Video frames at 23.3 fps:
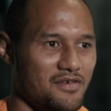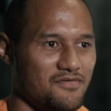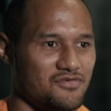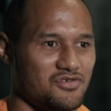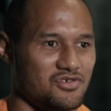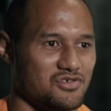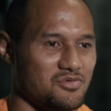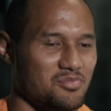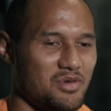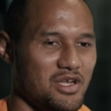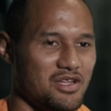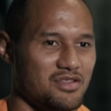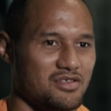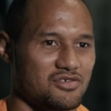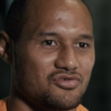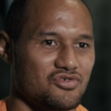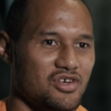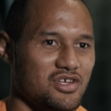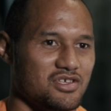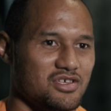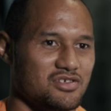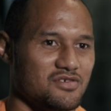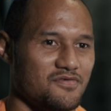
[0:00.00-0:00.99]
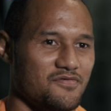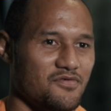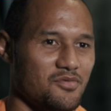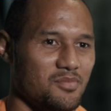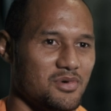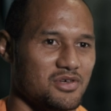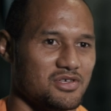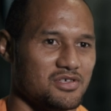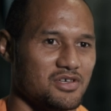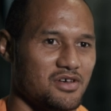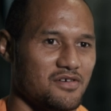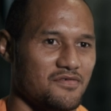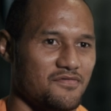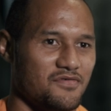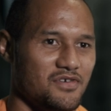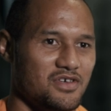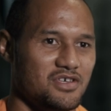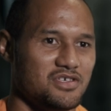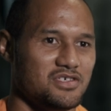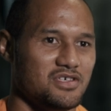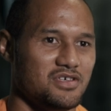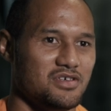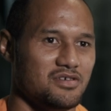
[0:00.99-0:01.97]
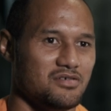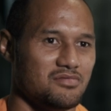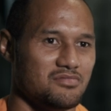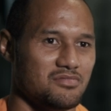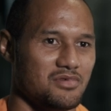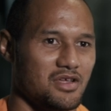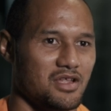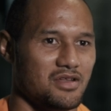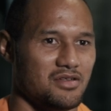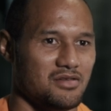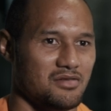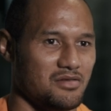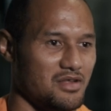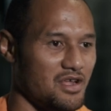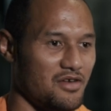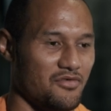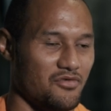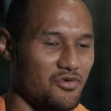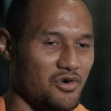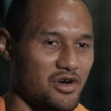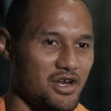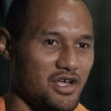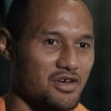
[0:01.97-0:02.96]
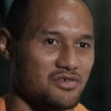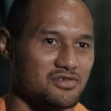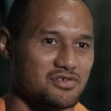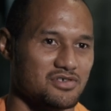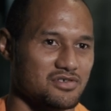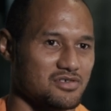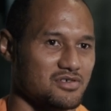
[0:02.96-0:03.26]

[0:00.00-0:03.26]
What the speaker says: it's just made the transition for myself easy, and then everyone else